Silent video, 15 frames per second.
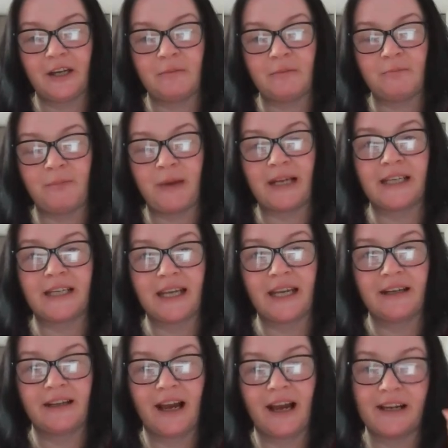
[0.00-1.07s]
but
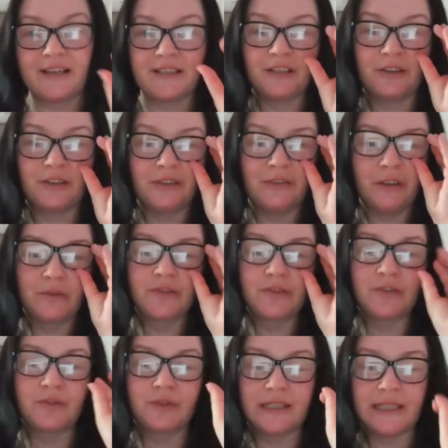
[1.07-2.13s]
again, guys, if you want to
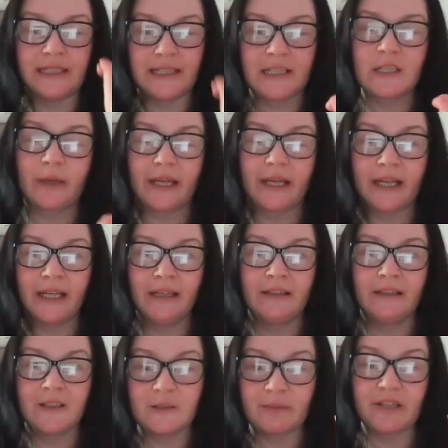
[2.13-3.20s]
do it this way,
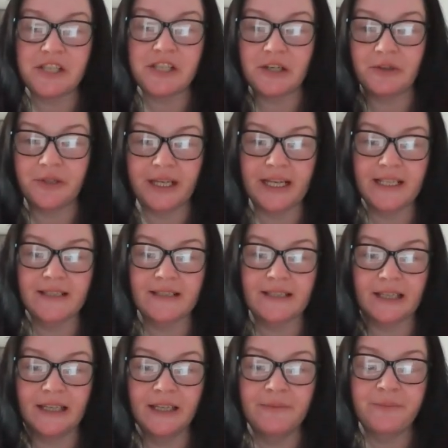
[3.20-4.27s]
especially on
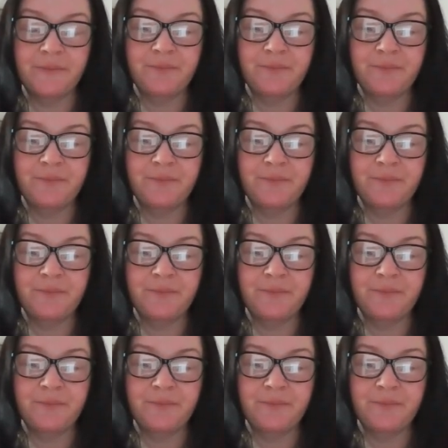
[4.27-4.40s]
Etsy,